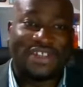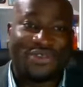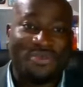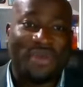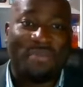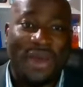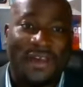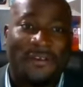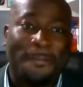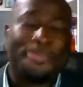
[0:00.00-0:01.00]

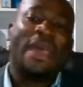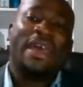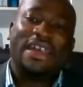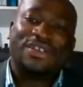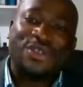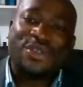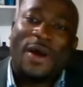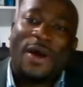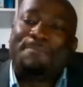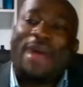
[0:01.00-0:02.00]
Zerubbabel. It's
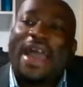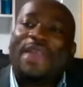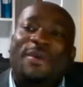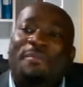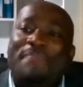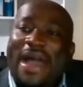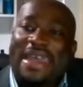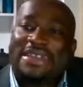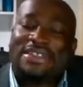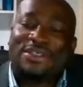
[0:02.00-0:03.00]
not by your
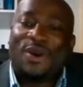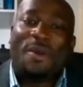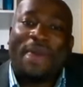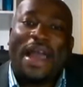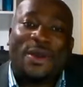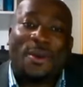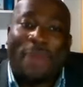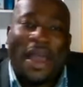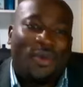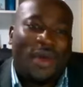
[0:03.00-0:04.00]
might, it's not by your
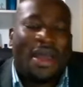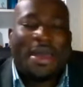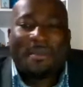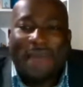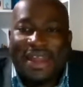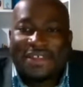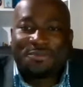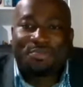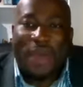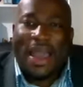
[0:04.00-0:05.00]
power, but it's
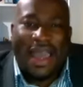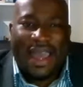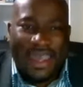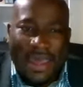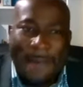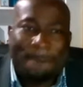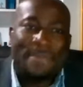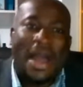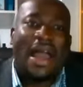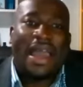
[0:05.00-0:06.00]
by
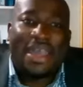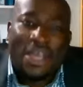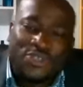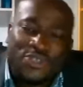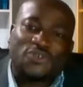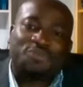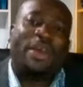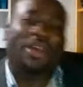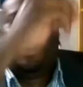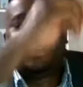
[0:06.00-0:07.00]
my
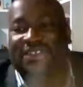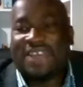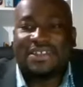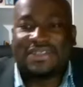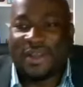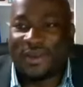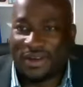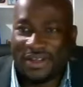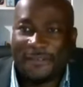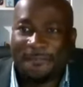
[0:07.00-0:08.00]
spirit, says the Lord.